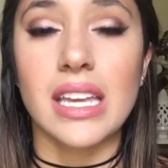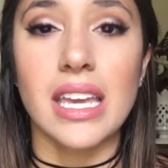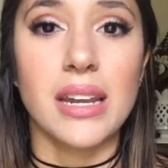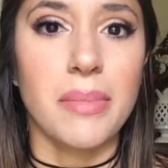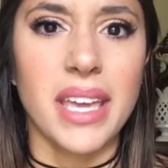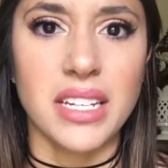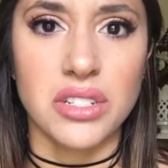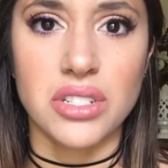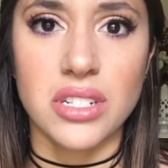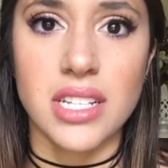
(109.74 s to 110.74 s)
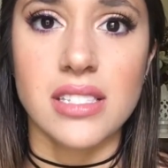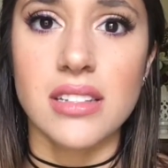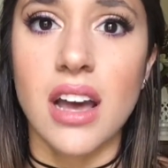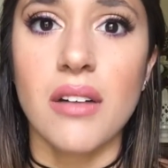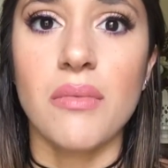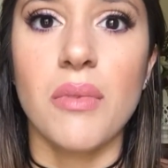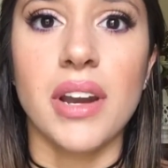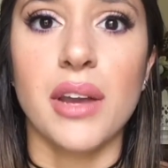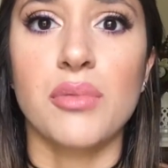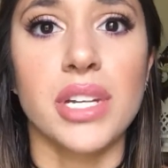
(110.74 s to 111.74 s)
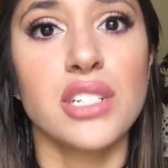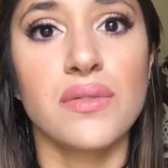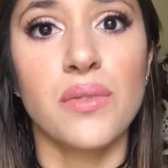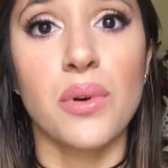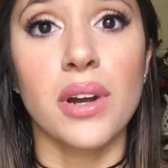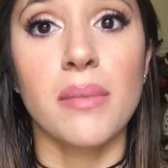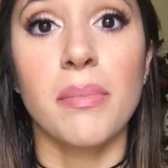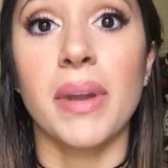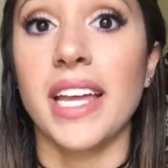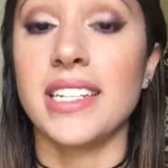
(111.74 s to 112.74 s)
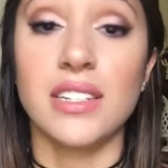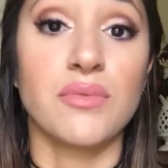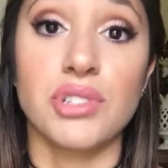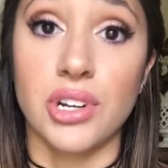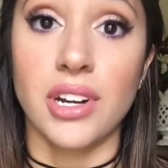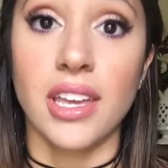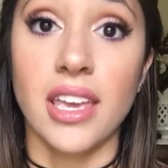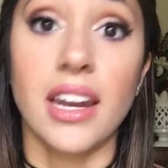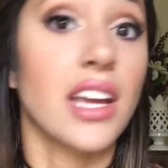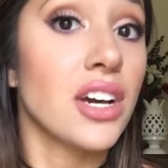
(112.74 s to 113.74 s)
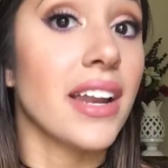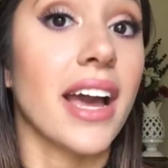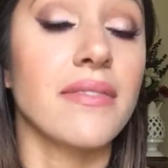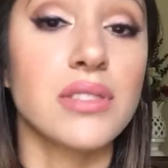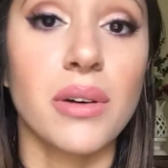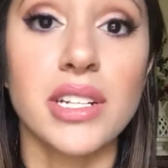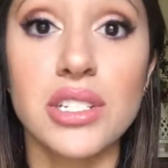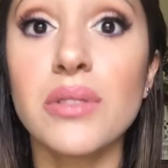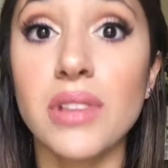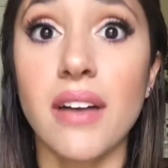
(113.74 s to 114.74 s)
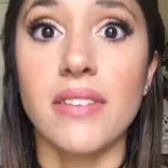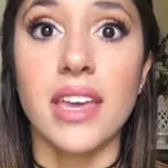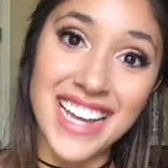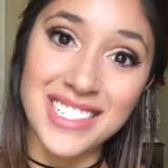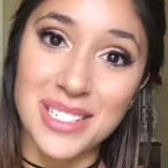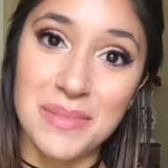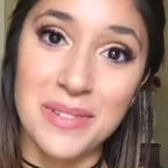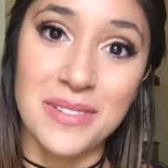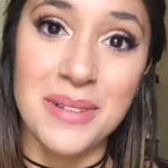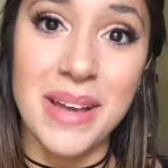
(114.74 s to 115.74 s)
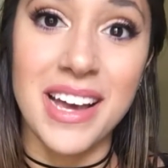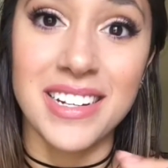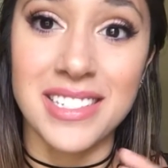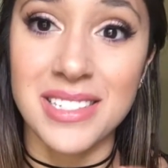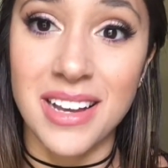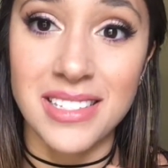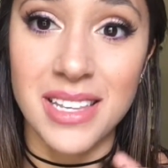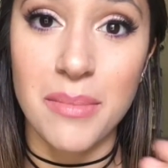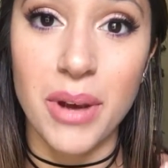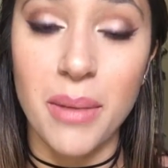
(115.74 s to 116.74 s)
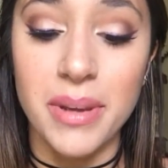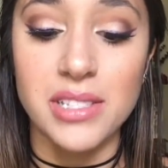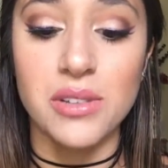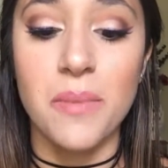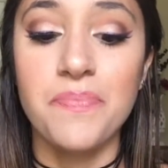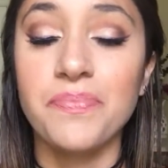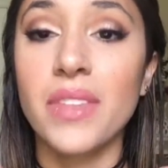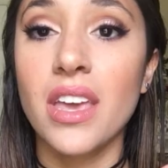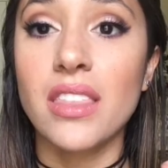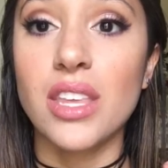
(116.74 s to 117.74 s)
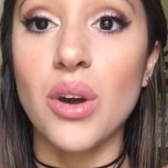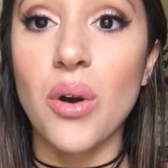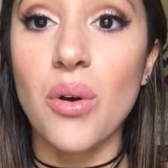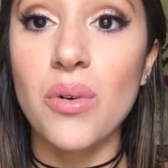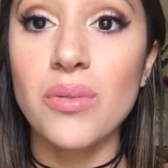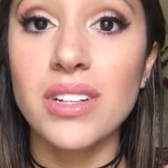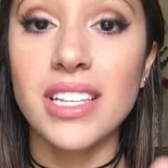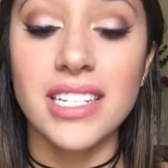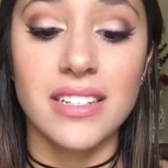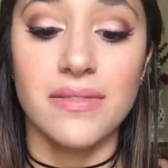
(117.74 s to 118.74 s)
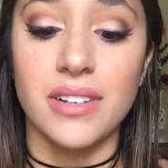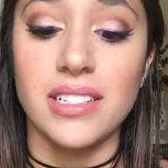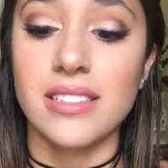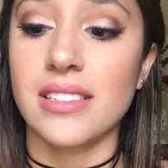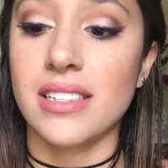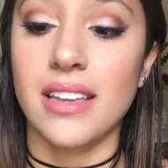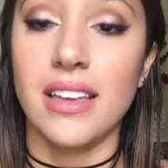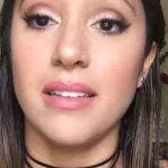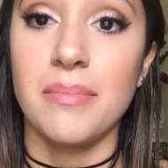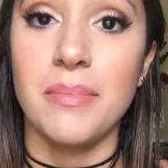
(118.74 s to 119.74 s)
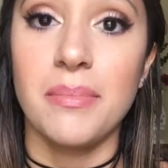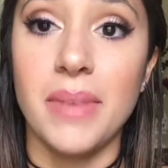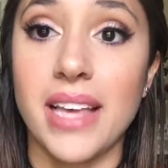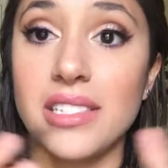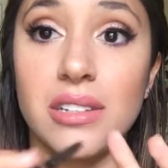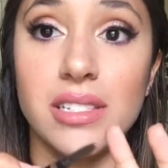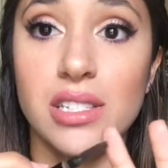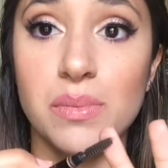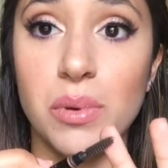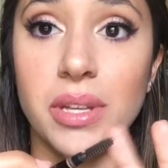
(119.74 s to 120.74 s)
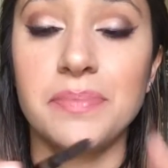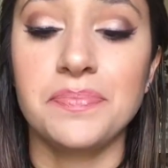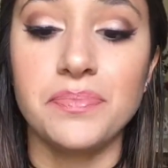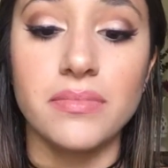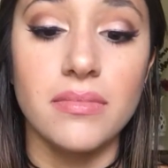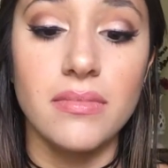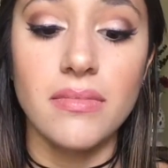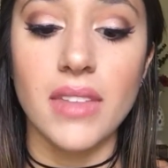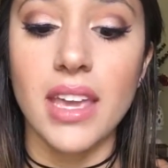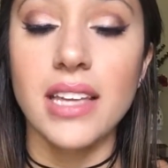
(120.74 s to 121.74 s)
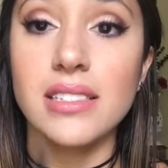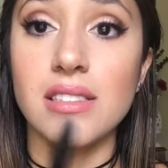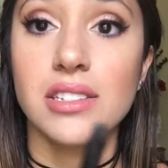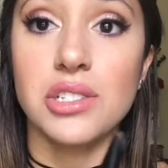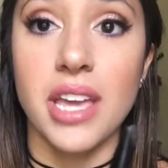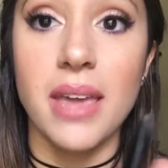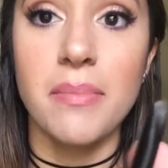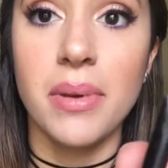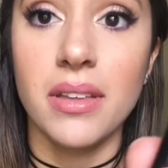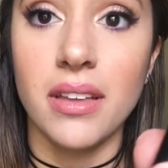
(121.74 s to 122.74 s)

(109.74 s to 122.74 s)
in a pinch. It's not one I reach for, but I didn't return it, and I could have, so I do love it. I just prefer my Anastasia brow pencil. The only difference, and still has the spoolie, is the shape